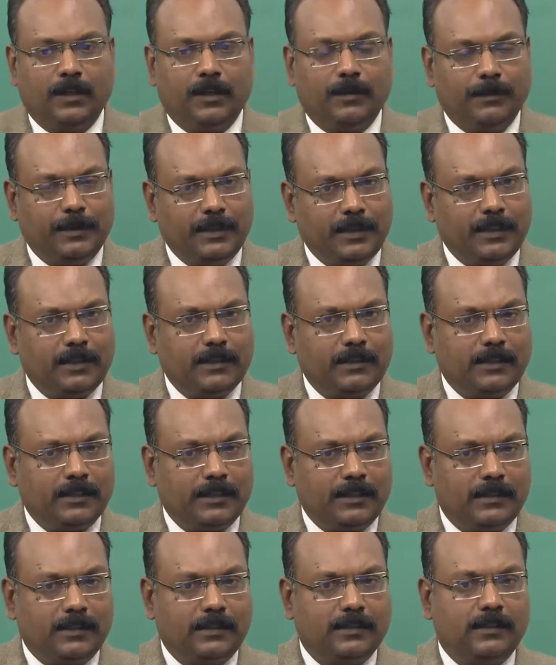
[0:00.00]
Now, in this
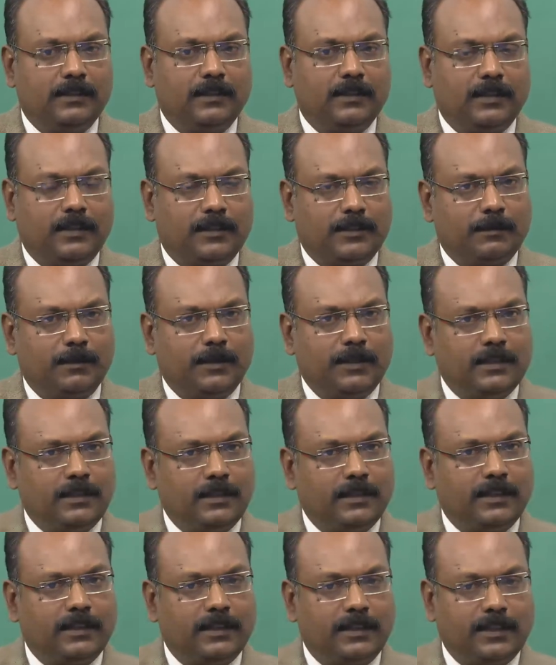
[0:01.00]
lesson as well
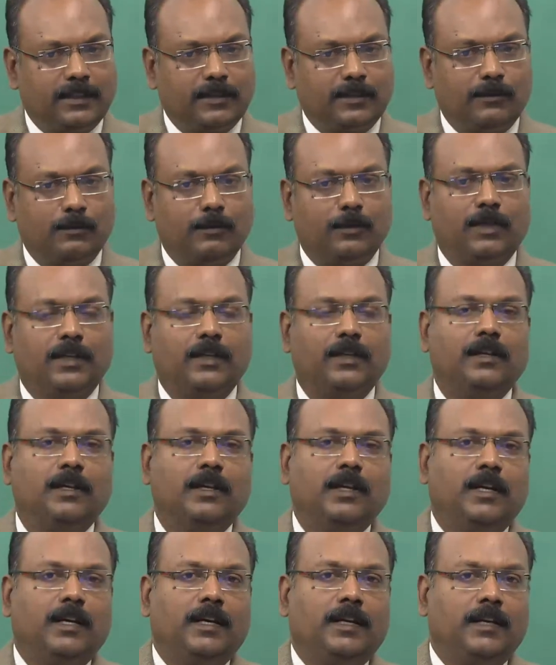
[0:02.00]
as in the next one,
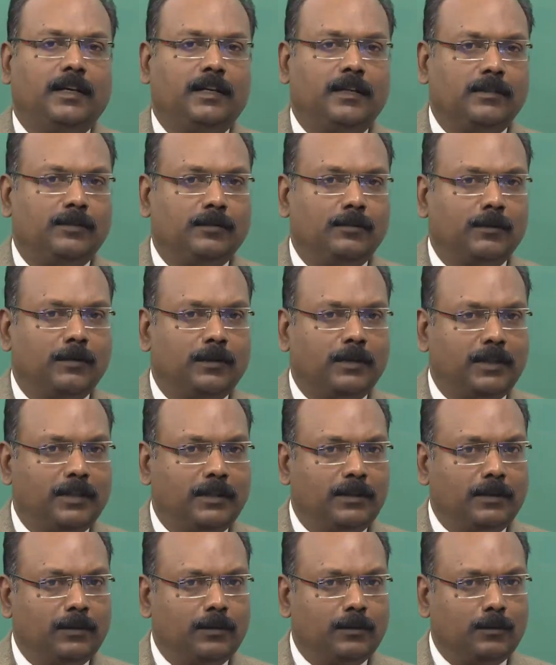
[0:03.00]
let us look
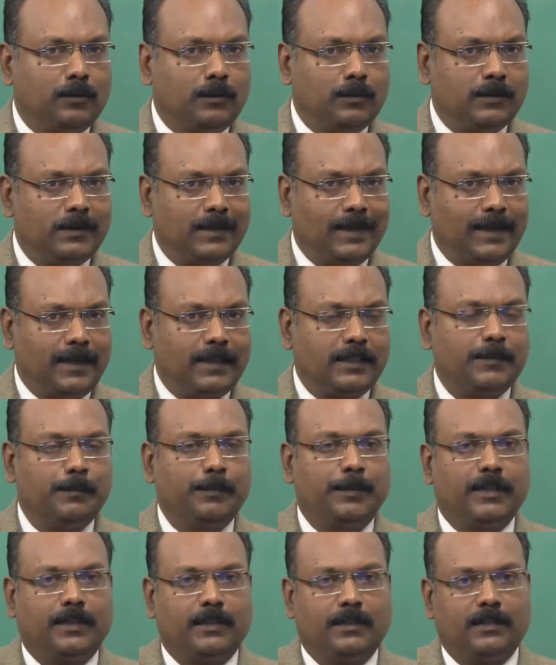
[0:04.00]
at those
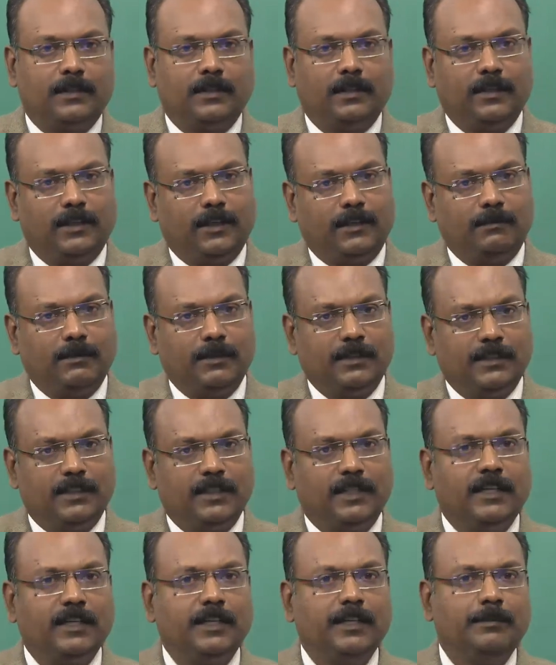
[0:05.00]
aspects that will
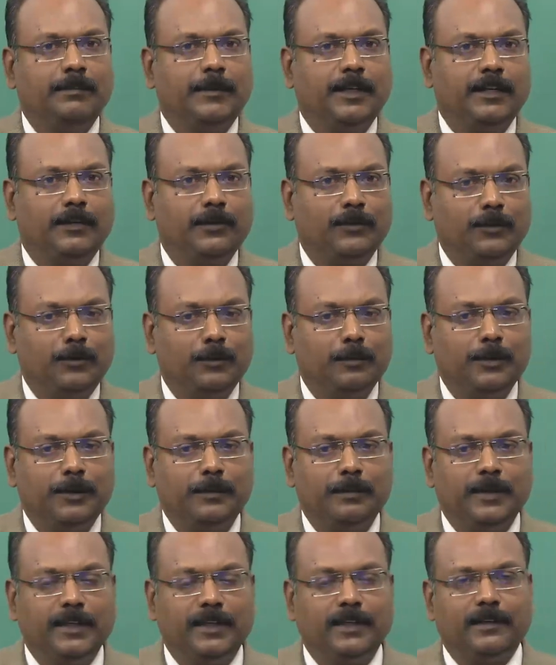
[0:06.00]
generally make a
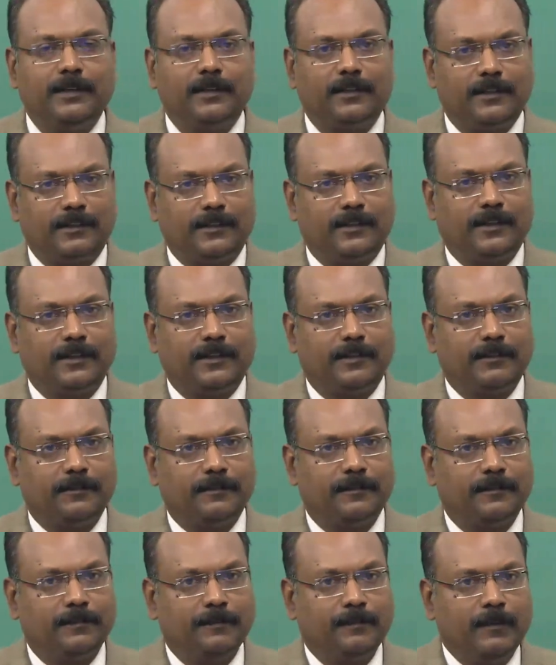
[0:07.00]
human being
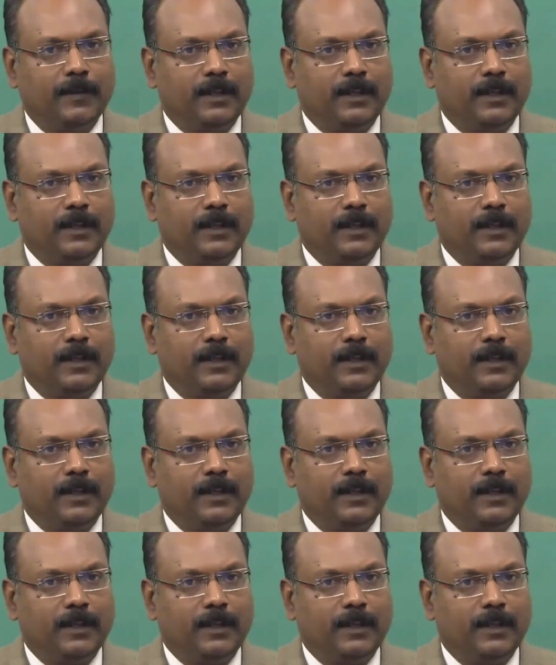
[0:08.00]
attractive.